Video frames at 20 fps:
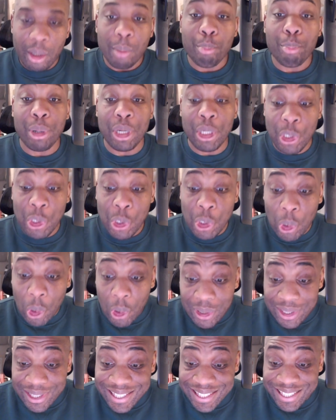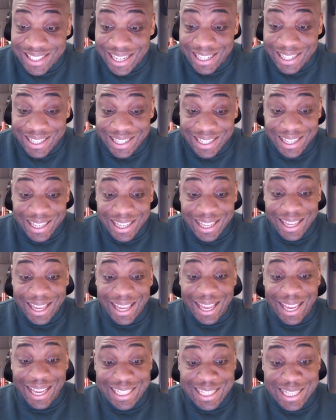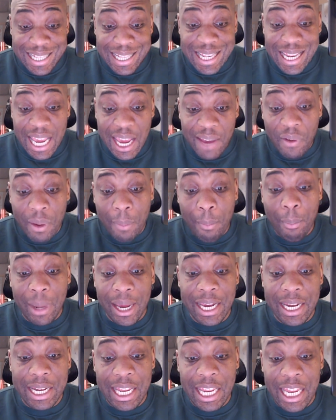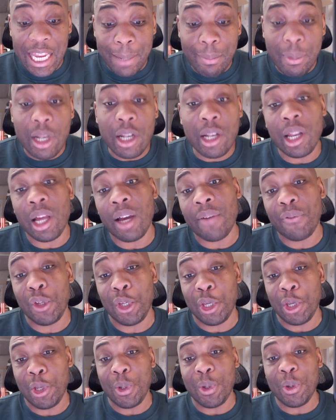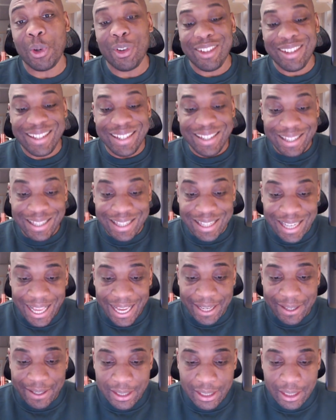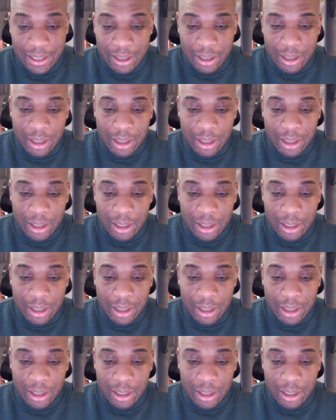but your sin has never made him love you less,